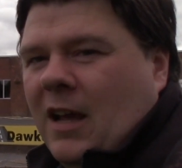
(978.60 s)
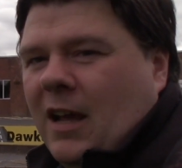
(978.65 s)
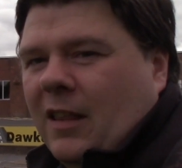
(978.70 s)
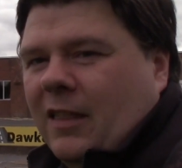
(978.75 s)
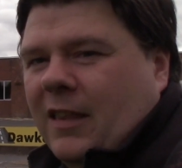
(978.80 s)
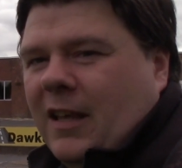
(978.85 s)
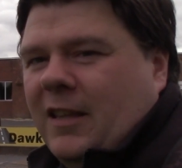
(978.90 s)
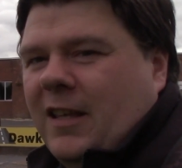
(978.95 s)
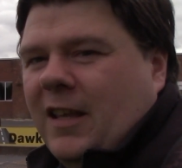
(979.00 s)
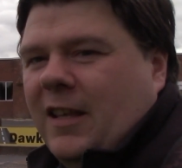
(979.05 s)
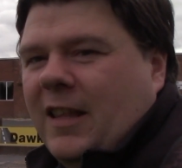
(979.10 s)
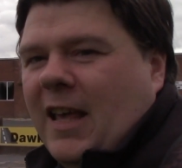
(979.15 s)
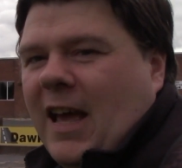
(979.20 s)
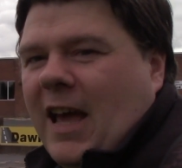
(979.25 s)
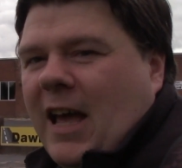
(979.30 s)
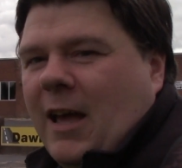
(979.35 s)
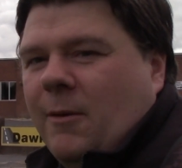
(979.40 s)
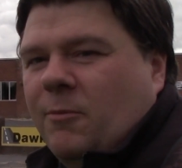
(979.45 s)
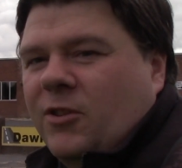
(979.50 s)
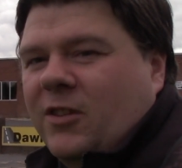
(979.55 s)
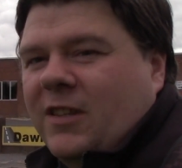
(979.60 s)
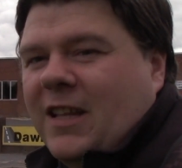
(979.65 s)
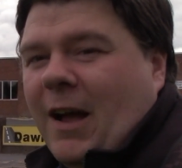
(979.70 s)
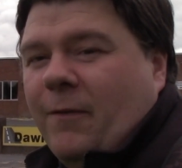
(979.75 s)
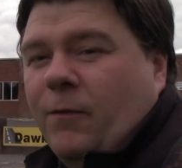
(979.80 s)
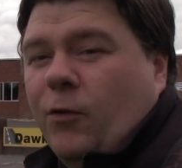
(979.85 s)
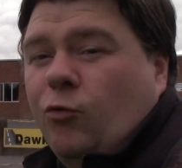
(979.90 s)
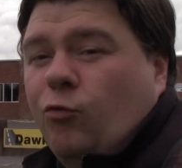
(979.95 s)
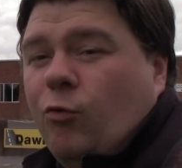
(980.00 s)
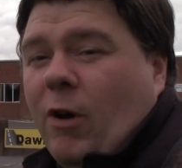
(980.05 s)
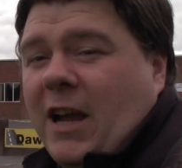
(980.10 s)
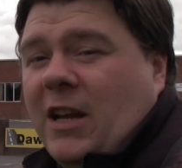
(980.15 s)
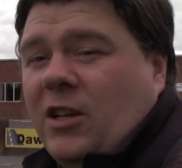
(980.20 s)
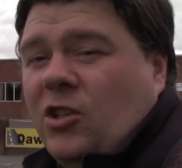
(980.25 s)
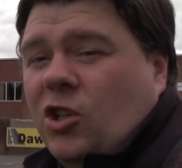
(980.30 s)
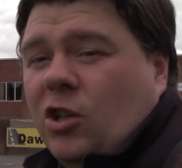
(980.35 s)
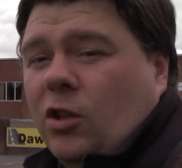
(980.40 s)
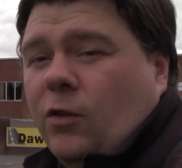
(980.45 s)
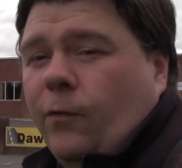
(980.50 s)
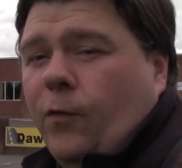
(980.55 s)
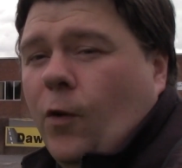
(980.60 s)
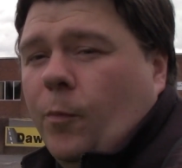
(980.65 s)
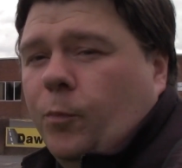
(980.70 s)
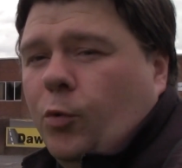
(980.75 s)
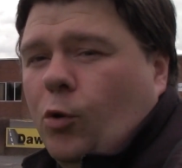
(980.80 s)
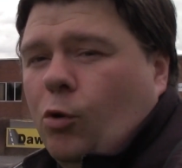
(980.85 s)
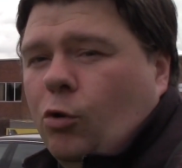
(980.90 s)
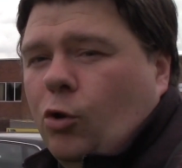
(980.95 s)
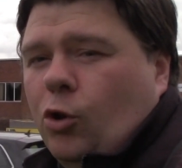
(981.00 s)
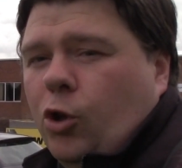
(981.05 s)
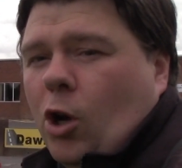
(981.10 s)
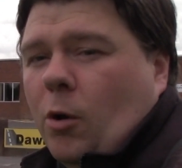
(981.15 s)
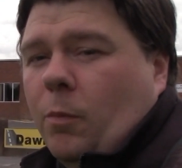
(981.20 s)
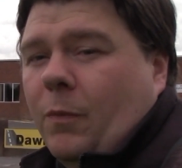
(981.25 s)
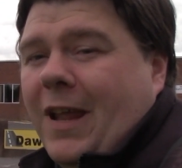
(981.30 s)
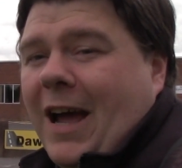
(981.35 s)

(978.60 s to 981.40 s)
This is Stafford Rangers Football Club.